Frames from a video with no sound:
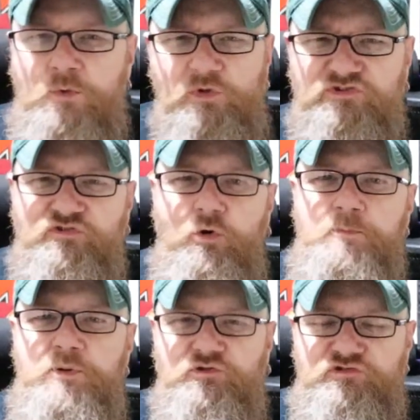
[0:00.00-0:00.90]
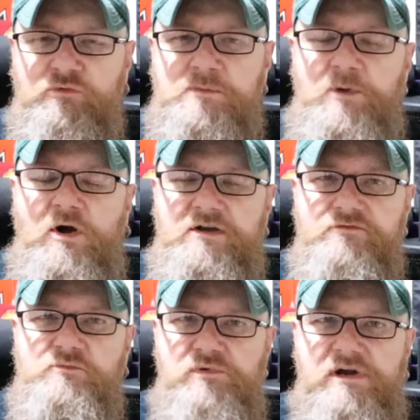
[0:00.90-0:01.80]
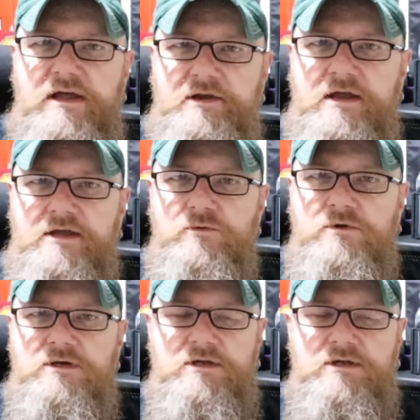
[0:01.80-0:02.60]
which sort of puts you in mind of a brown ale.